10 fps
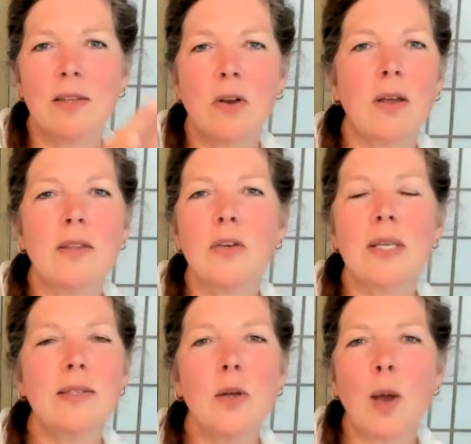There
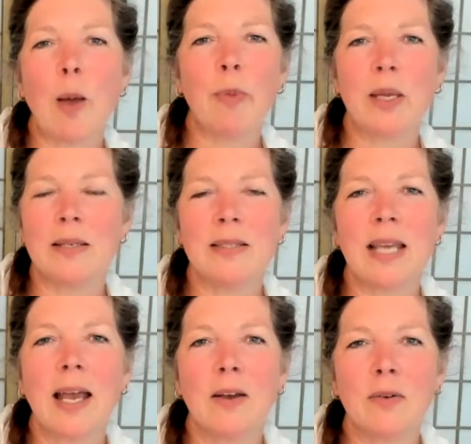is no up and
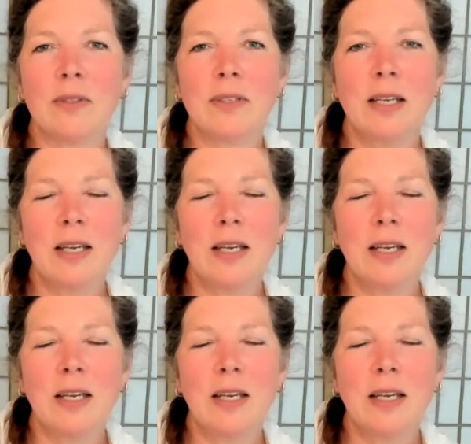down.